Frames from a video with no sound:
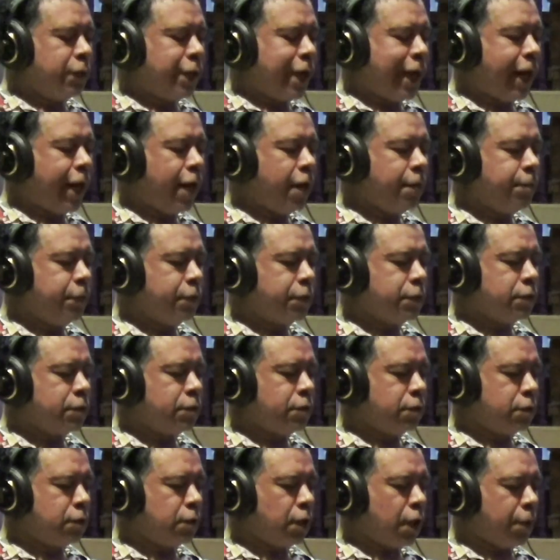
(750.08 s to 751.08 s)
what
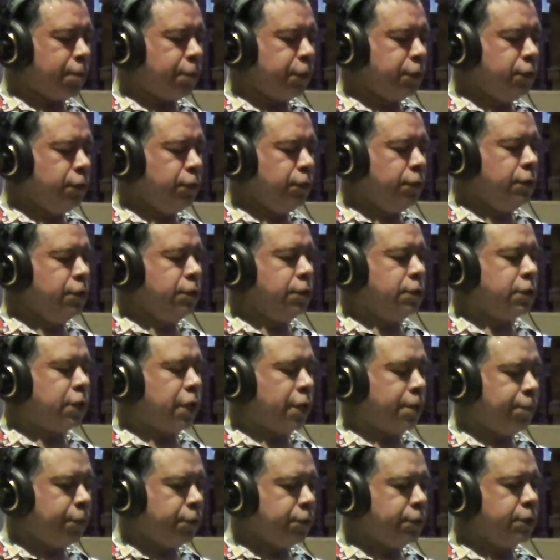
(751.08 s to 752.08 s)
happened. Opportunities
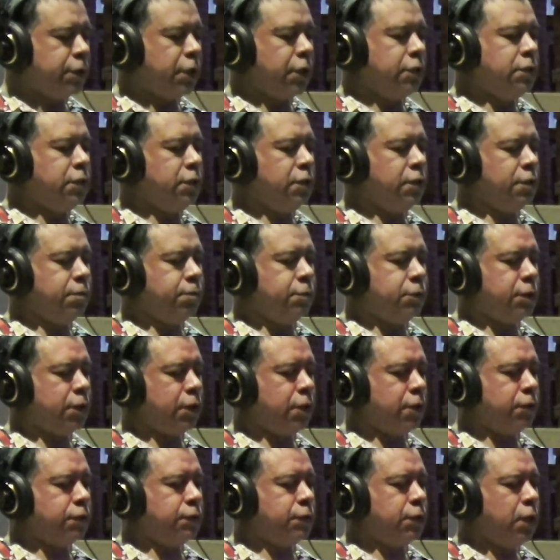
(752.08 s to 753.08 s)
kept presenting
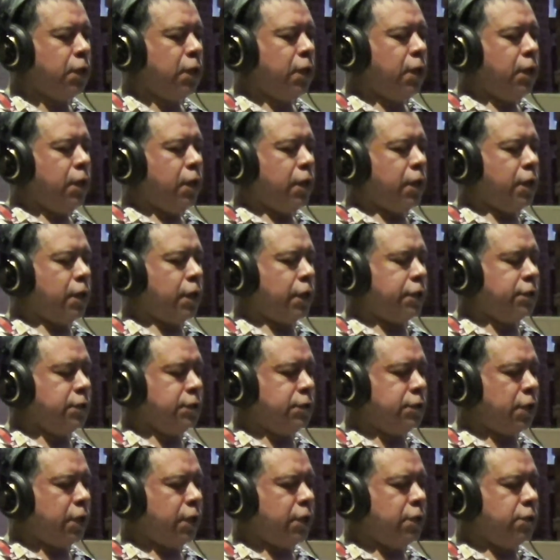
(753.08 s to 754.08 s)
themselves, and I
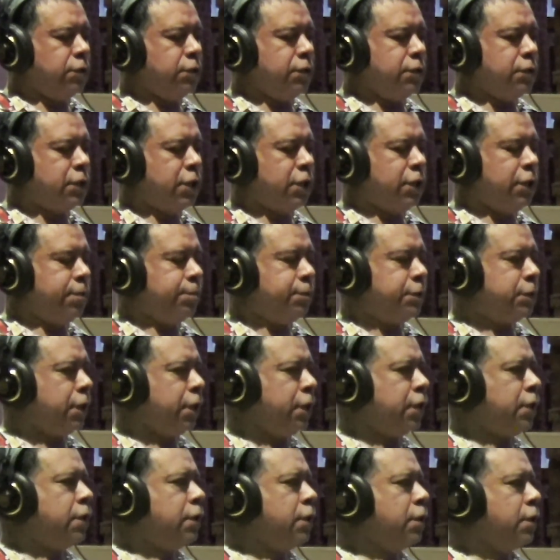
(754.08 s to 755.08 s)
decided to keep
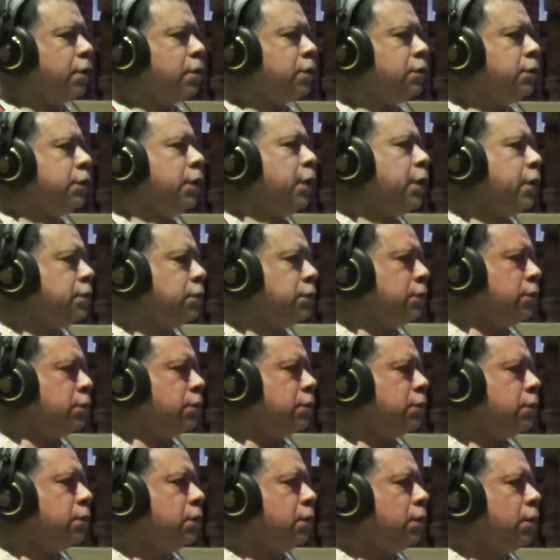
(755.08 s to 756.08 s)
taking
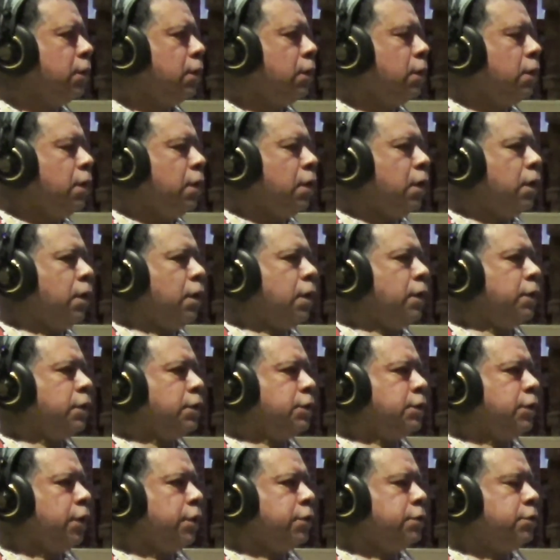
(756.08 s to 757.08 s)
chances, and the
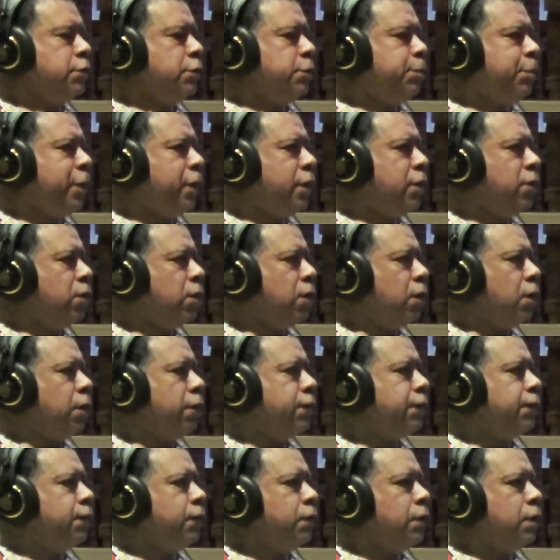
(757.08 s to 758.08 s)
chances paid
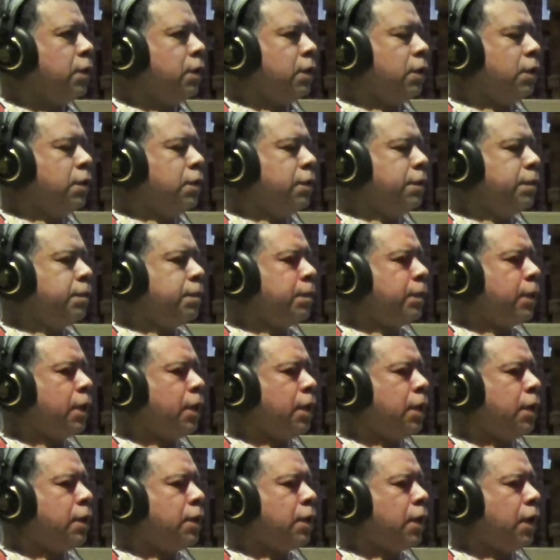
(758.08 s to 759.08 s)
off.
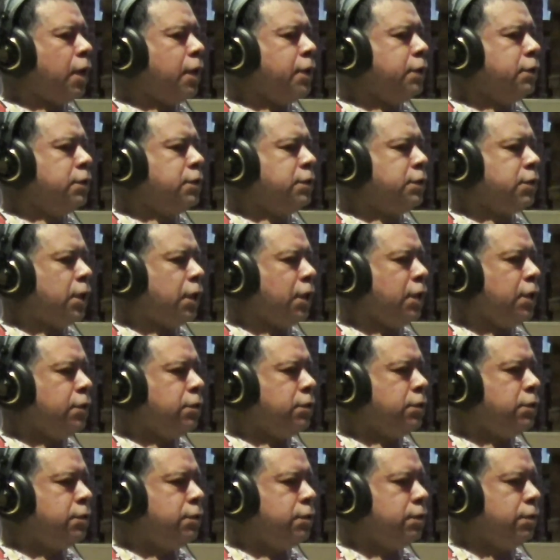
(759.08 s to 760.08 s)
And I
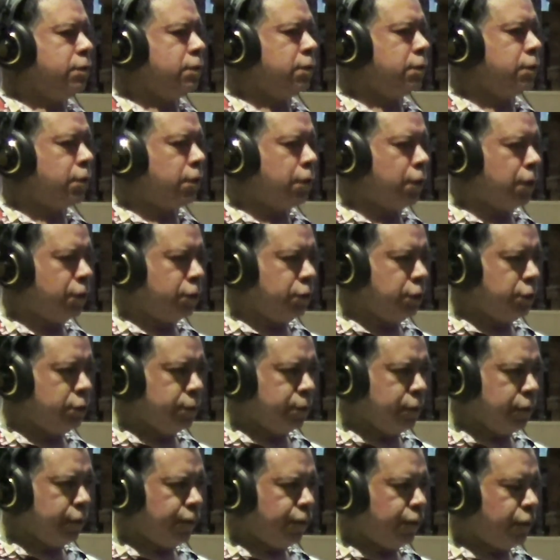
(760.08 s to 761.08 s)
decided to go
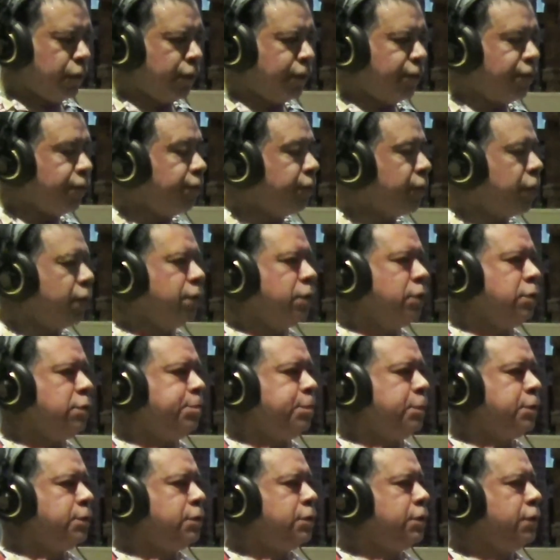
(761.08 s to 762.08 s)
for a very
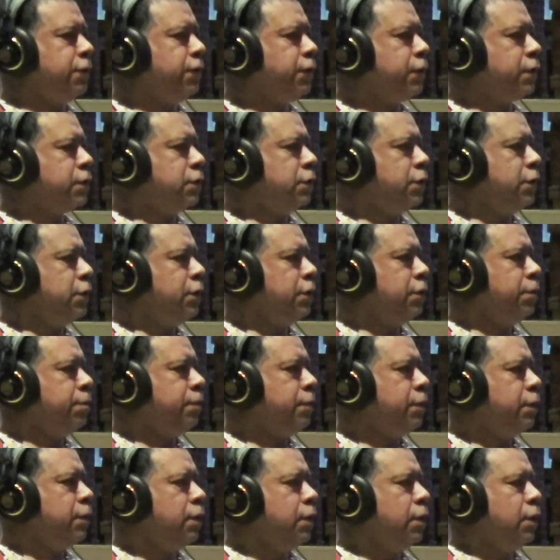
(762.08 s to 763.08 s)
specific team,